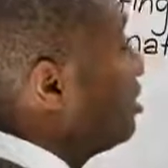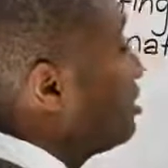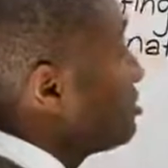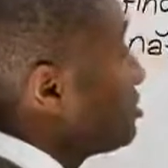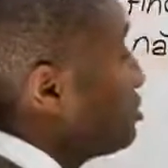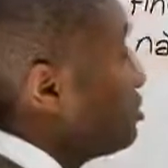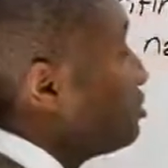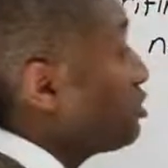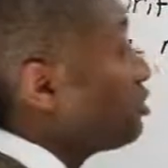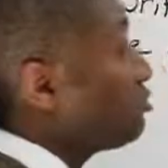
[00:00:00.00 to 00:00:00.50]

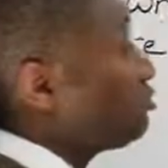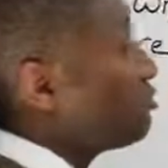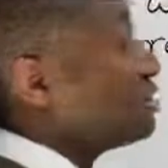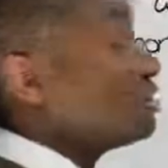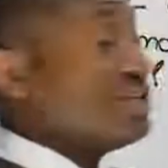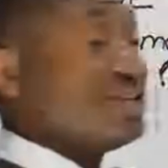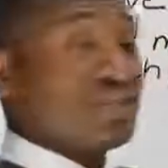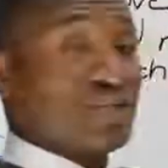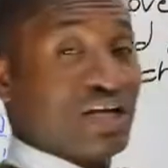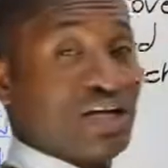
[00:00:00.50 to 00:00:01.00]
so you can
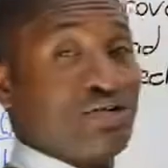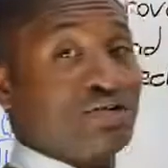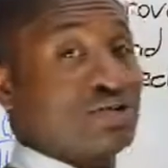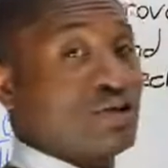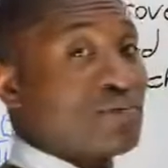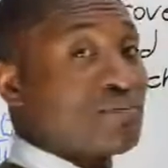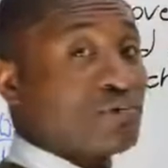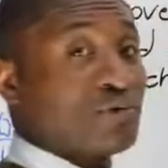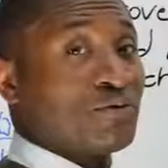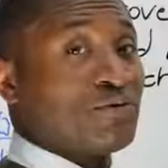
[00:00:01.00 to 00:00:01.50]
really change
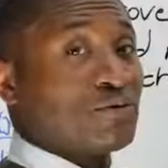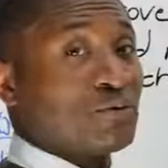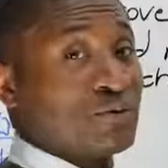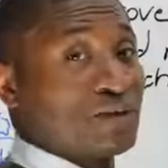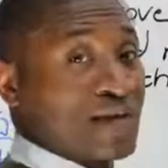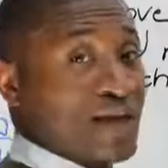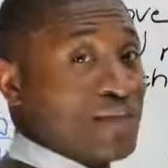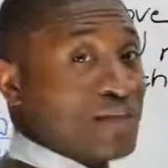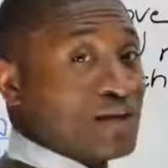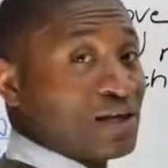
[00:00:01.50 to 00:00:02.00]
up your
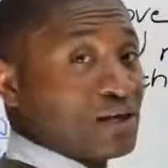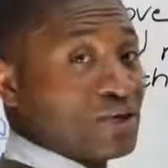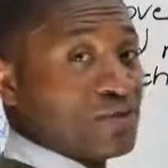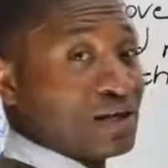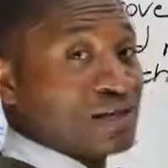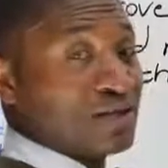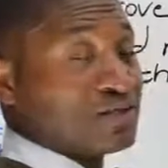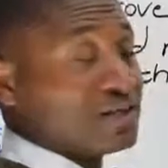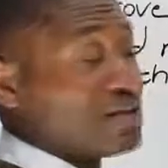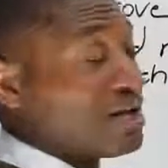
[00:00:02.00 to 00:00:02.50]

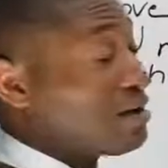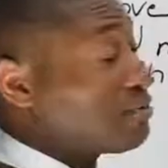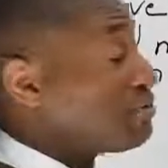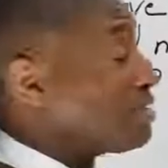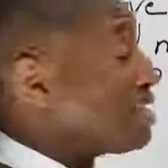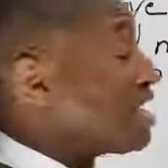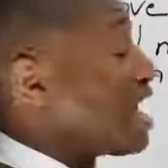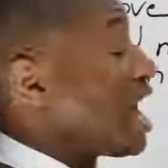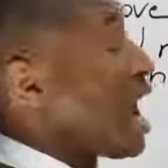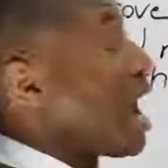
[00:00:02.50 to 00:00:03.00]
vocabulary and
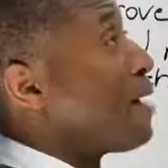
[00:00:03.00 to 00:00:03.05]
sound